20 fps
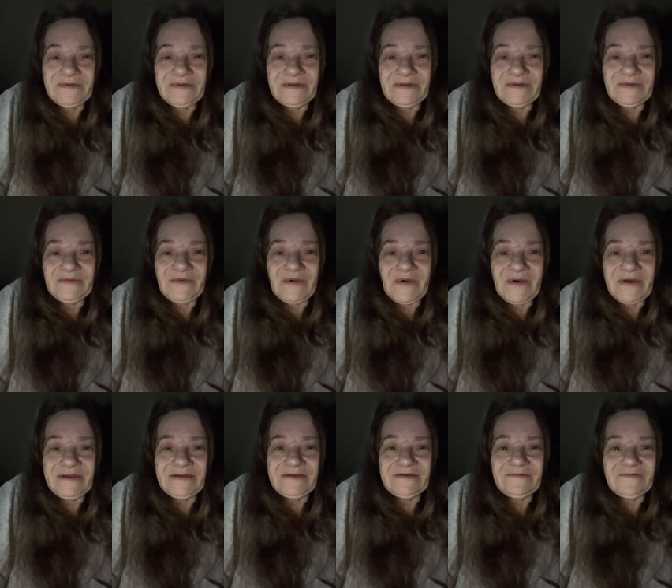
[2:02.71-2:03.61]
at a lot
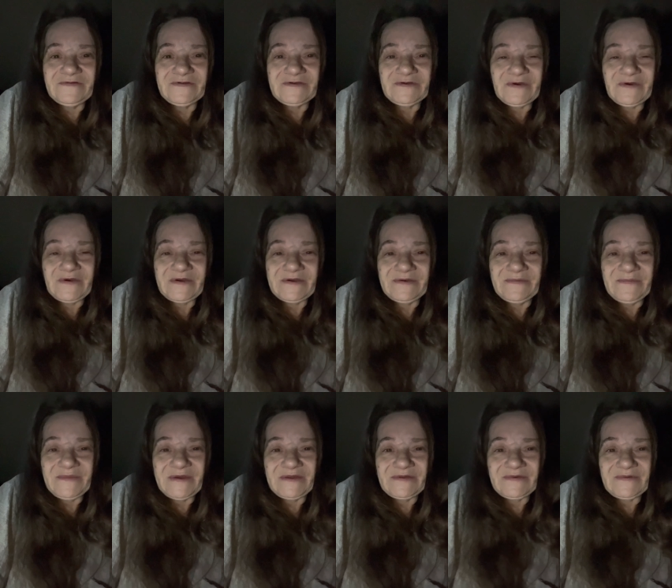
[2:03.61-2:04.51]
of different
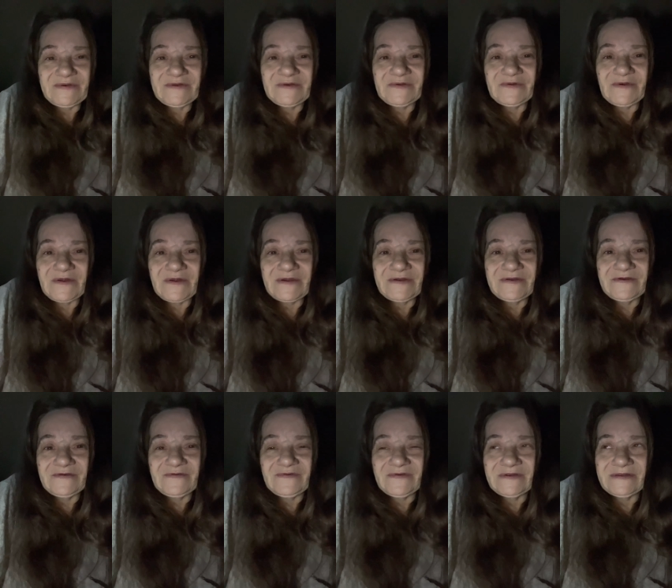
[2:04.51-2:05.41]
documentaries, a lot of
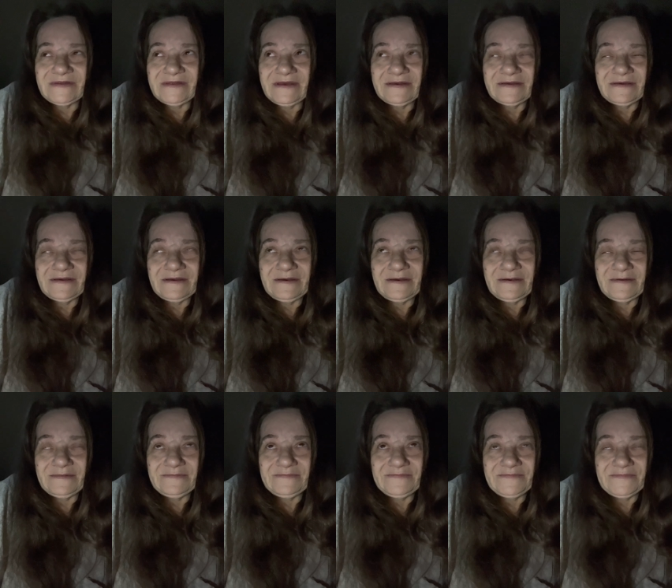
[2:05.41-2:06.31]
different, like,
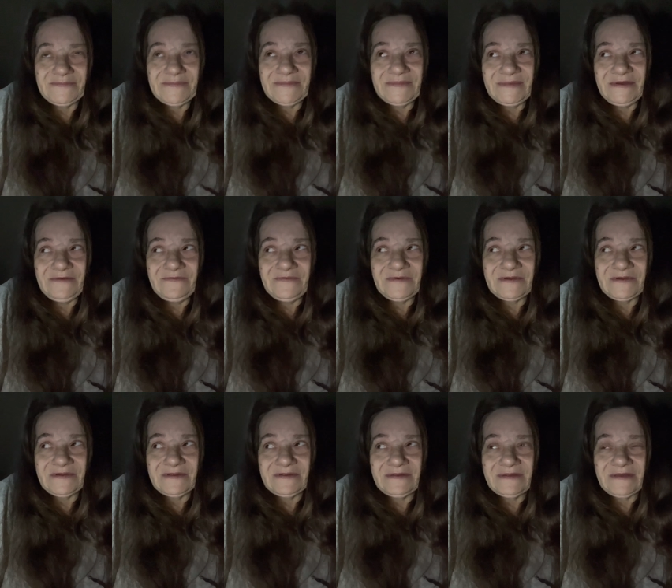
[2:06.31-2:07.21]
um,
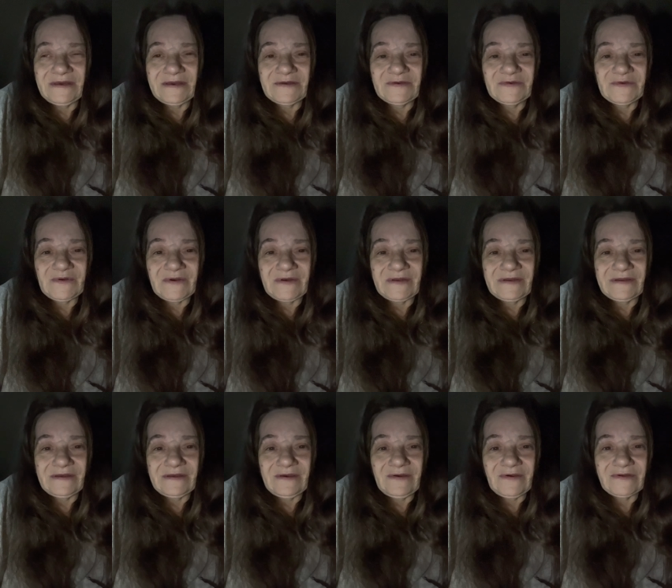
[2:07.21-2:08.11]
even things
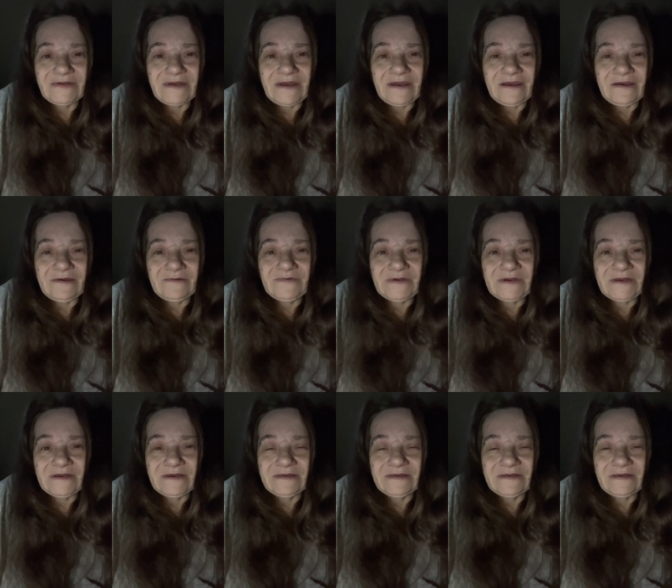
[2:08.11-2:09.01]
on, on
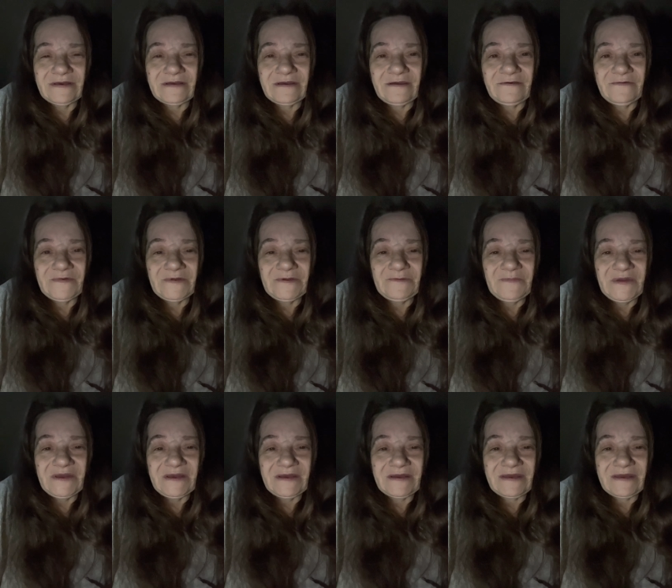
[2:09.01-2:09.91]
Africa that covered
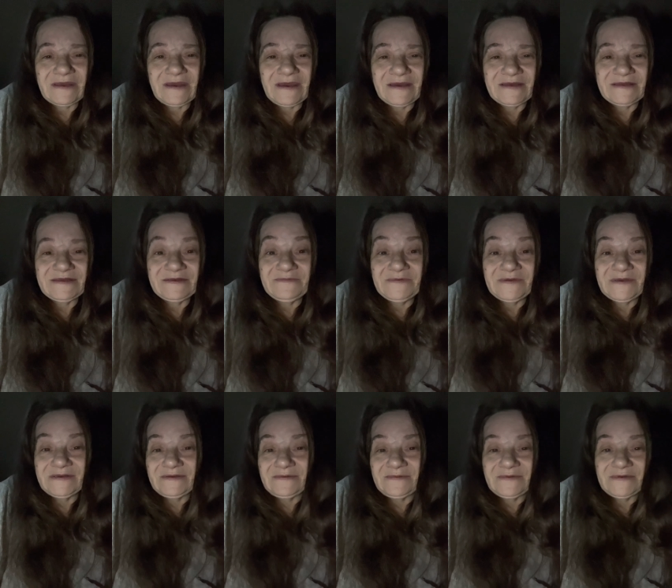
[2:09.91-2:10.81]
meerkats
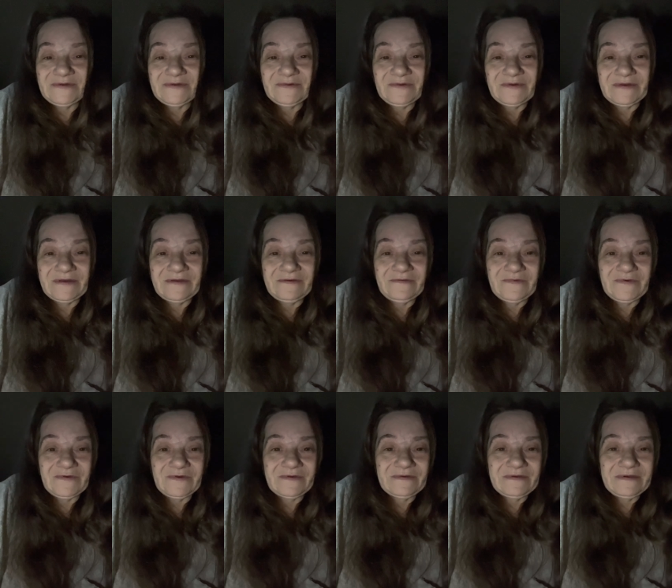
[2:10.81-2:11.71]
because I was looking
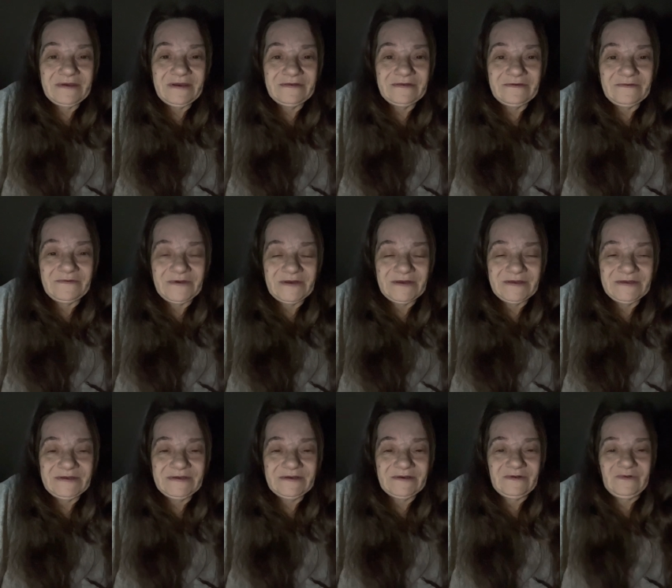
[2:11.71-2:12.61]
for kind of
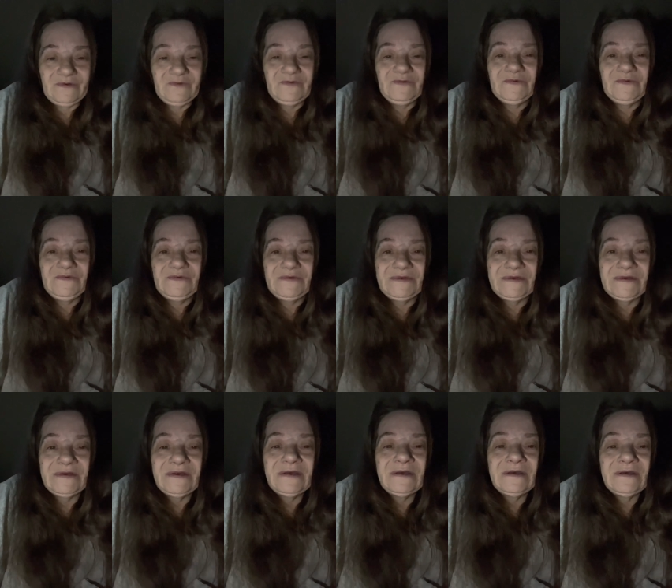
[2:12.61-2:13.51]
hints and clues
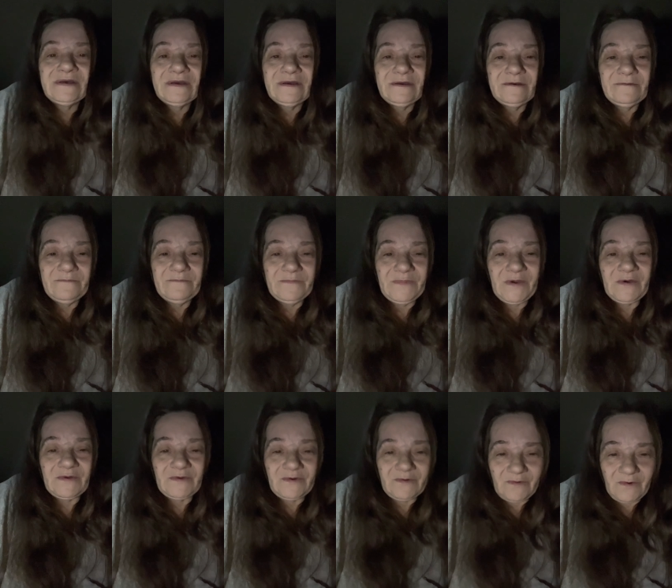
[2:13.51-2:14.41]

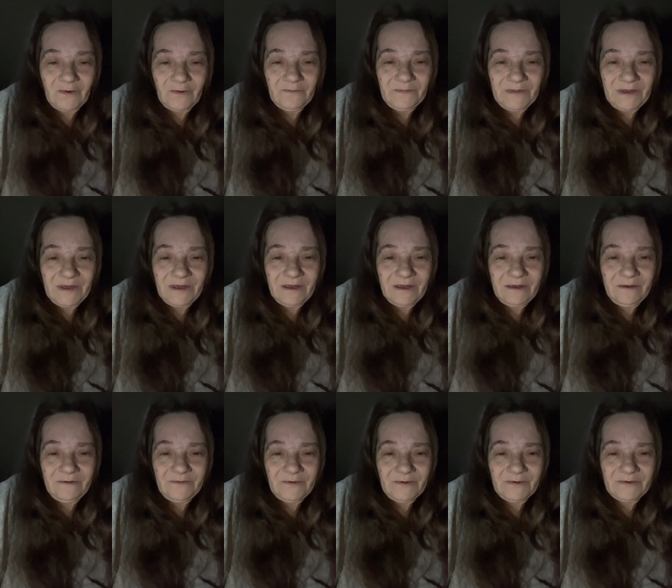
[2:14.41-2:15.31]
about her own
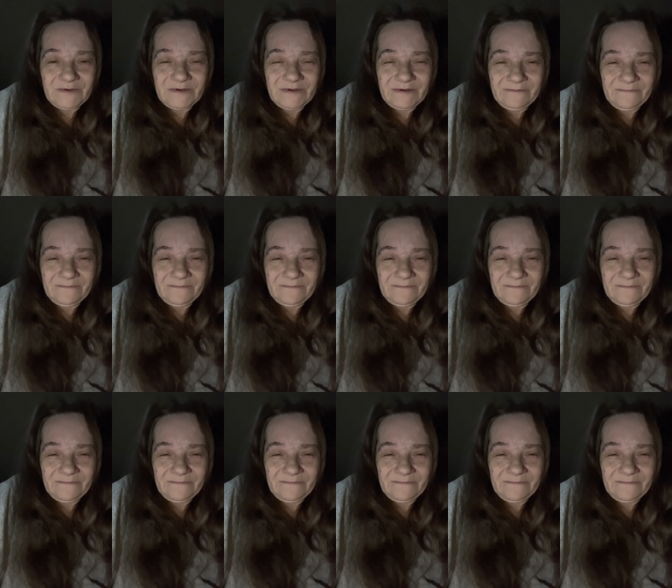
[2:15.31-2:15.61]
behaviors.